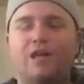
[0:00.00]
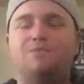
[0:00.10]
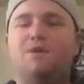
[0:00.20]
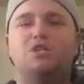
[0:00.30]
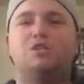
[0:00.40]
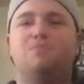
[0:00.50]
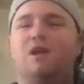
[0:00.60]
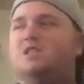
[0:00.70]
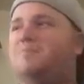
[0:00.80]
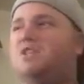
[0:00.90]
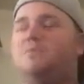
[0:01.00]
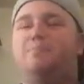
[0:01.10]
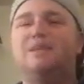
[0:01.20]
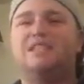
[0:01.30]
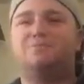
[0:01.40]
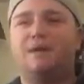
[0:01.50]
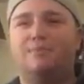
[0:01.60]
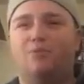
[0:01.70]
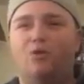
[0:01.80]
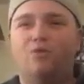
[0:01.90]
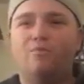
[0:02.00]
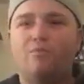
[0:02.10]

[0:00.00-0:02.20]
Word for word: It's a bunch of it's a bunch of business people.